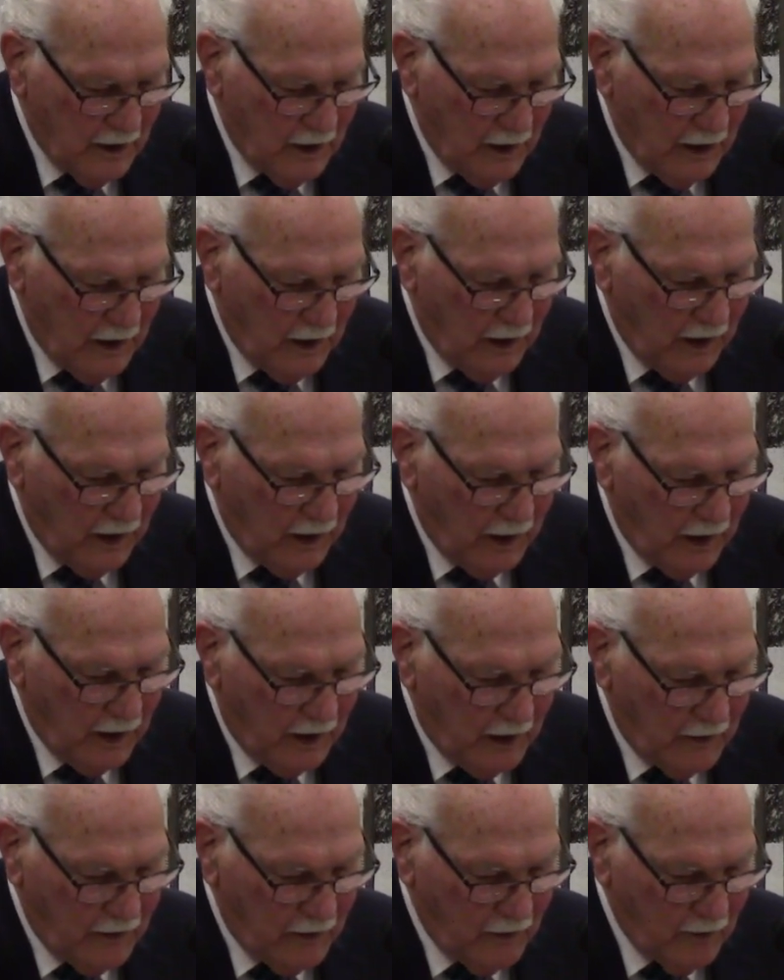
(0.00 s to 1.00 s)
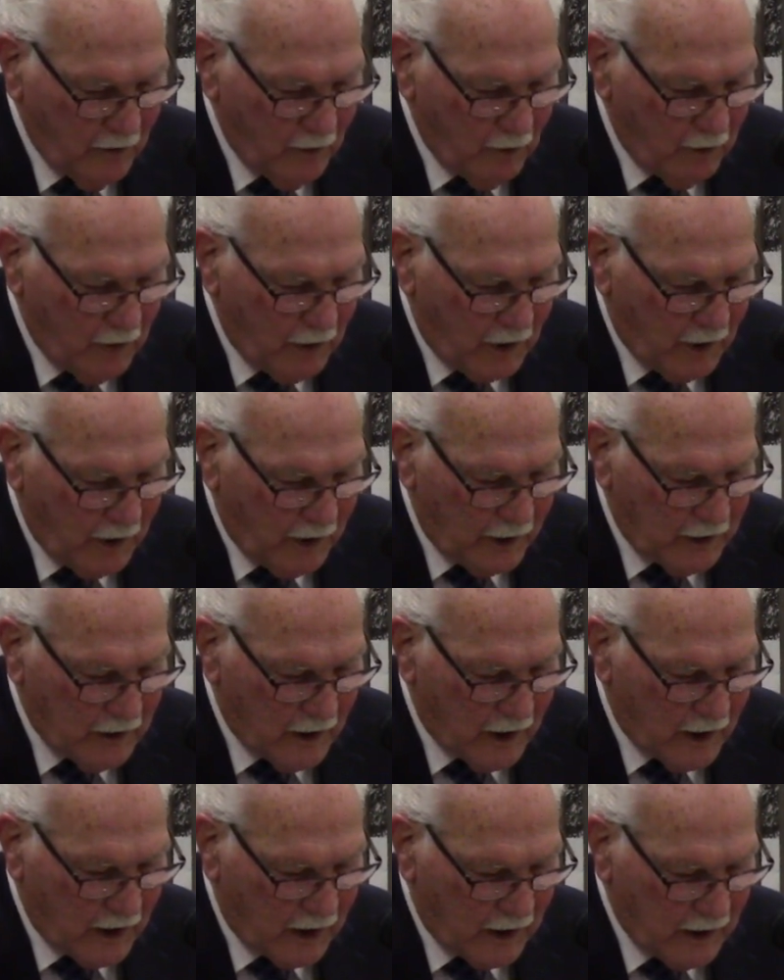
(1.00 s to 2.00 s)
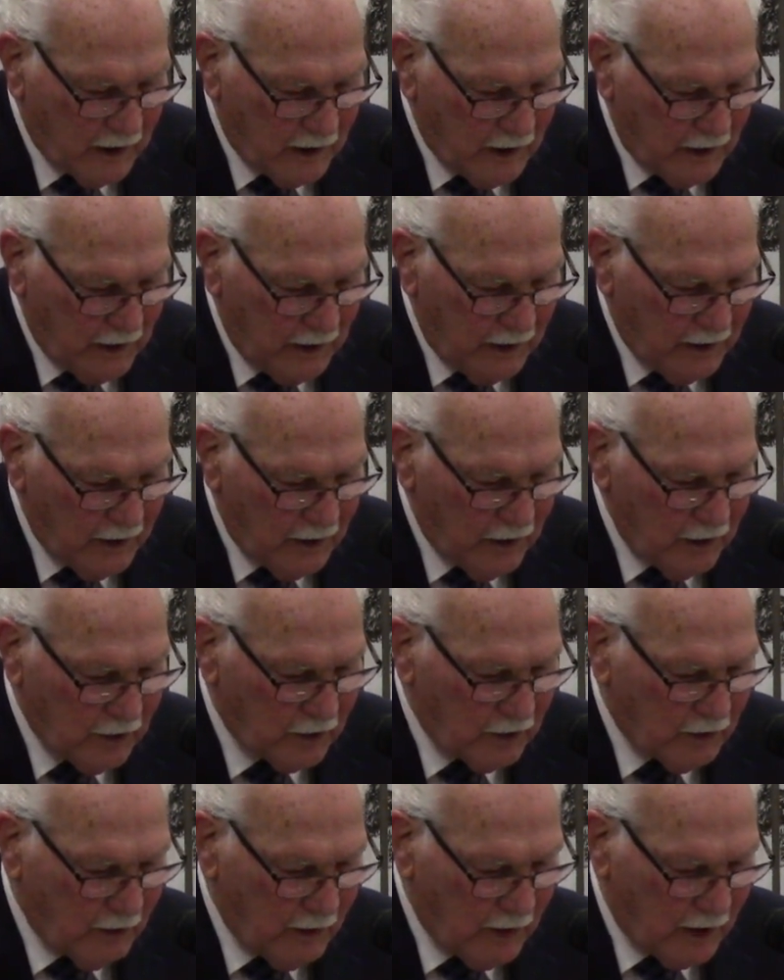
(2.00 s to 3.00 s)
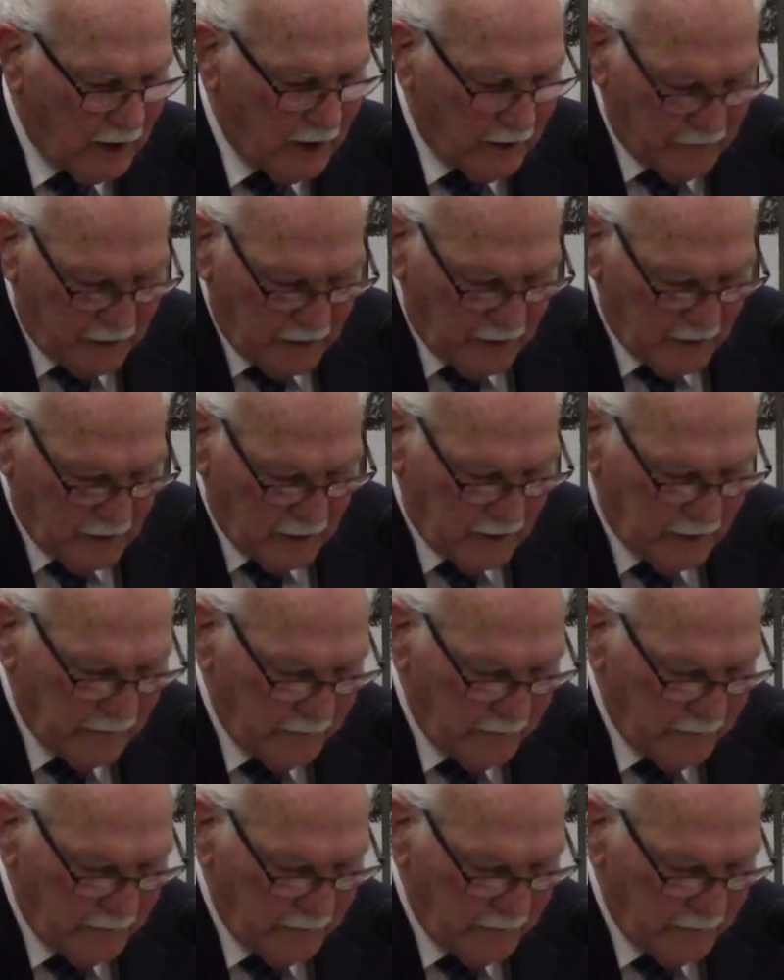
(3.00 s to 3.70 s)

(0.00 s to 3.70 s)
and we're going to talk in Luke 12,